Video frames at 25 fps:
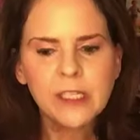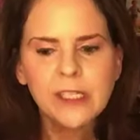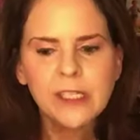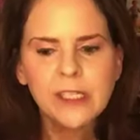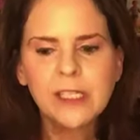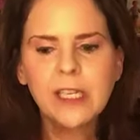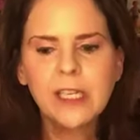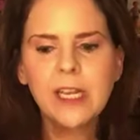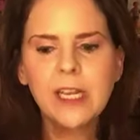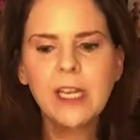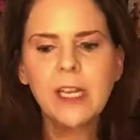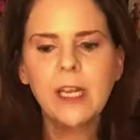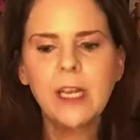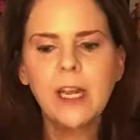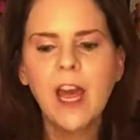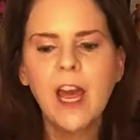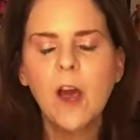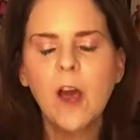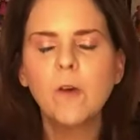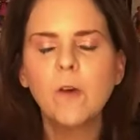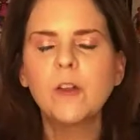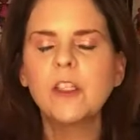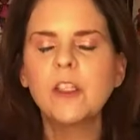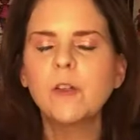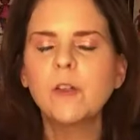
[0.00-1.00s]
see
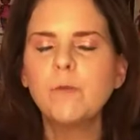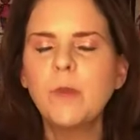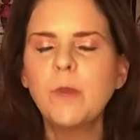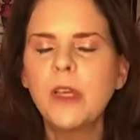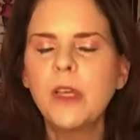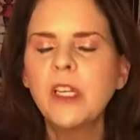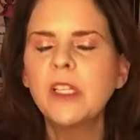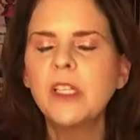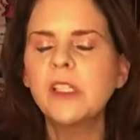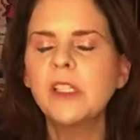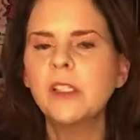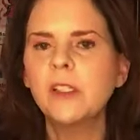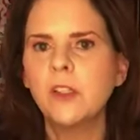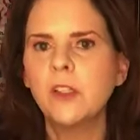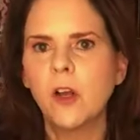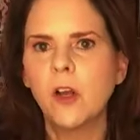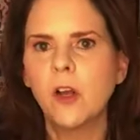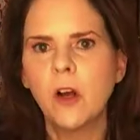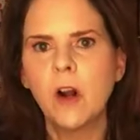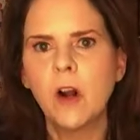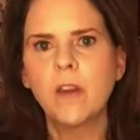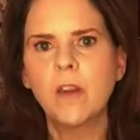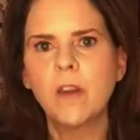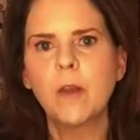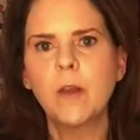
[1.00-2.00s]
how it's been a
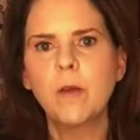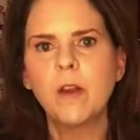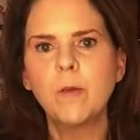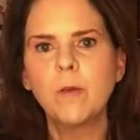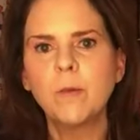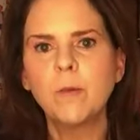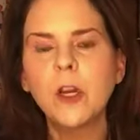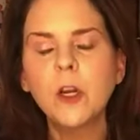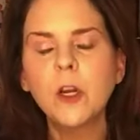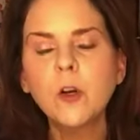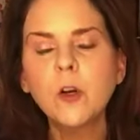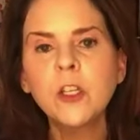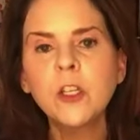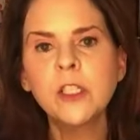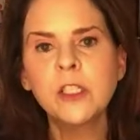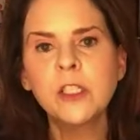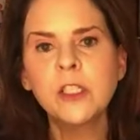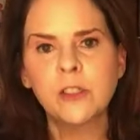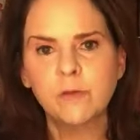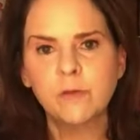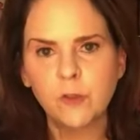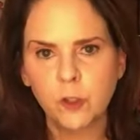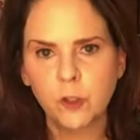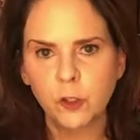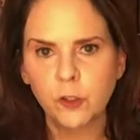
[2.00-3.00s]
song that Americans
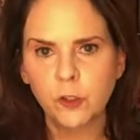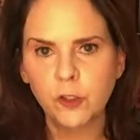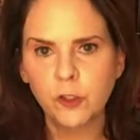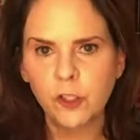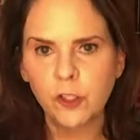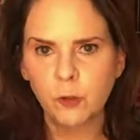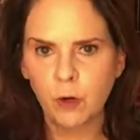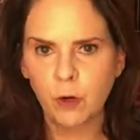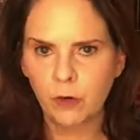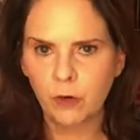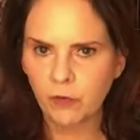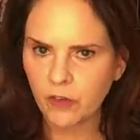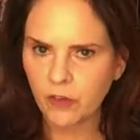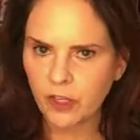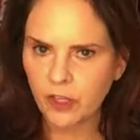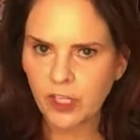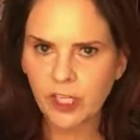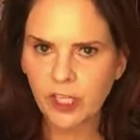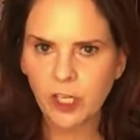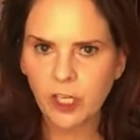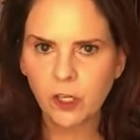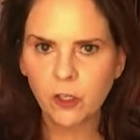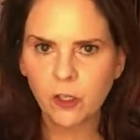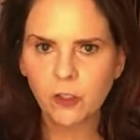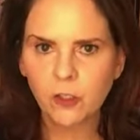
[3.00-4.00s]
have turned to over the
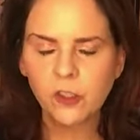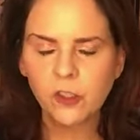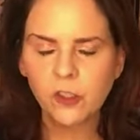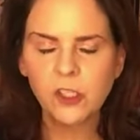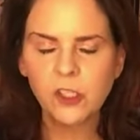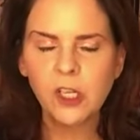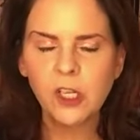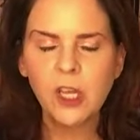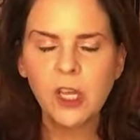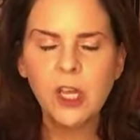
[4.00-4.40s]
years